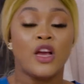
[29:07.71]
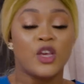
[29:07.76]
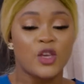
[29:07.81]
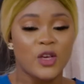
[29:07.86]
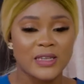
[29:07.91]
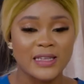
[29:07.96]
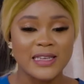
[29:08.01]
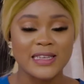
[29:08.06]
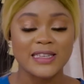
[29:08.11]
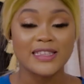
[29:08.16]
Your
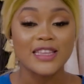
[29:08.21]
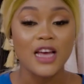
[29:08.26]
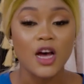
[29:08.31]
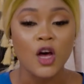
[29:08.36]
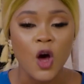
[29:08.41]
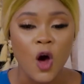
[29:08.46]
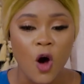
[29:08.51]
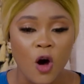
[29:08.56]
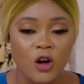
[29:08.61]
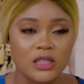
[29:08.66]
sister
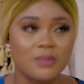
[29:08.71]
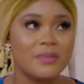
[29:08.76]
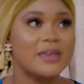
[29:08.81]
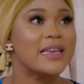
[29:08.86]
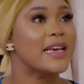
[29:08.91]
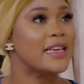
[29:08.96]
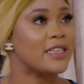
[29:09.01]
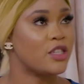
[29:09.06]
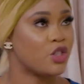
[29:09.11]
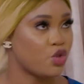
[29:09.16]
called me
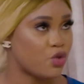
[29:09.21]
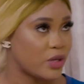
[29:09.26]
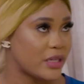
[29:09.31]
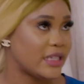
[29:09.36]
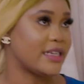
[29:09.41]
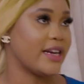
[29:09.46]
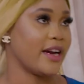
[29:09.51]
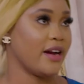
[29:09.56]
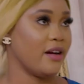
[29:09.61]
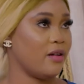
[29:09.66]
a street
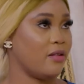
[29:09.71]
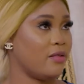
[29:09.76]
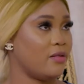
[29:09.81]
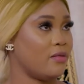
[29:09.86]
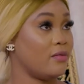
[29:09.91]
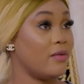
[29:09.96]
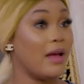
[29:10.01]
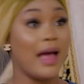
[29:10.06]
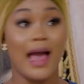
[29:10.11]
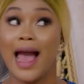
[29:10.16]
girl.
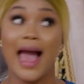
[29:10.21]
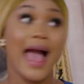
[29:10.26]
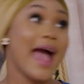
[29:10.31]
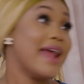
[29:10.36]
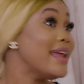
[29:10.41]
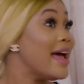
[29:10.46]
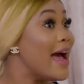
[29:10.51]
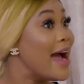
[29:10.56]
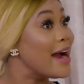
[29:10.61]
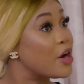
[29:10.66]

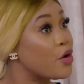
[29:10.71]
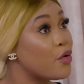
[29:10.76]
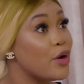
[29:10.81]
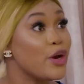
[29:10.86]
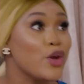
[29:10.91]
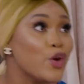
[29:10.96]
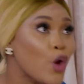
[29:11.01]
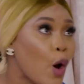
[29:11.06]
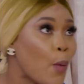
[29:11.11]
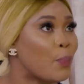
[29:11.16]
And I agree,
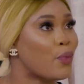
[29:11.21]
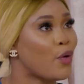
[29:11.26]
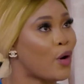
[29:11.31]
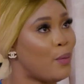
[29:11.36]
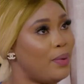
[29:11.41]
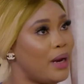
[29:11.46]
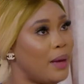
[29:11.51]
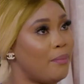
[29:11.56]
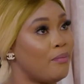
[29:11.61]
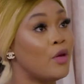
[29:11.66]
no
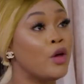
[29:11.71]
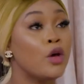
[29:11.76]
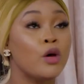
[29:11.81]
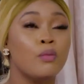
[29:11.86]
problem.